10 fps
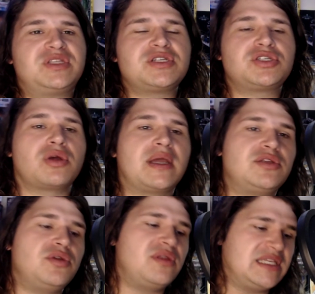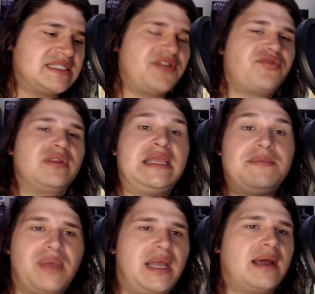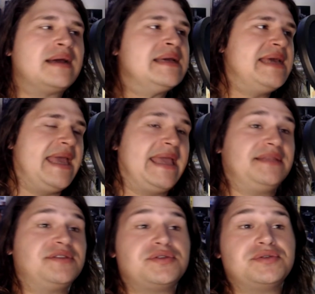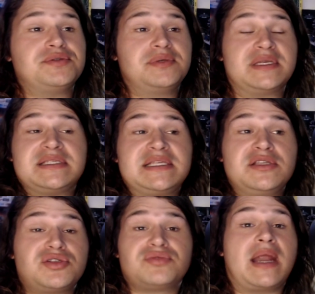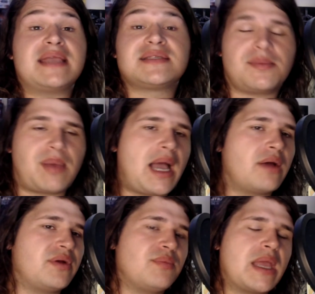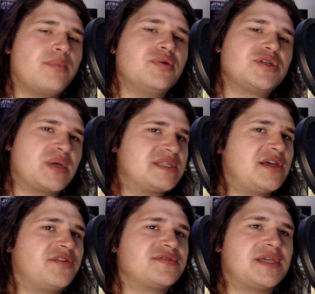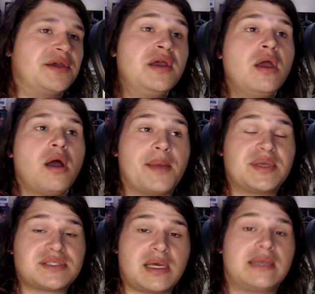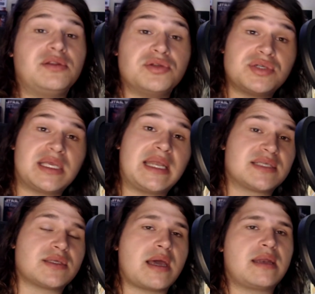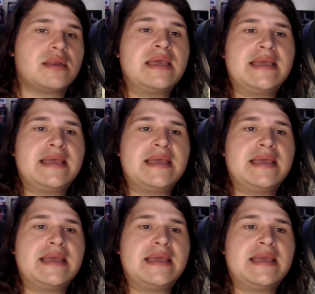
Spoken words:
Just trying to do things differently, better, and to continue to raise the bar and push myself. So I'm excited. You should get excited.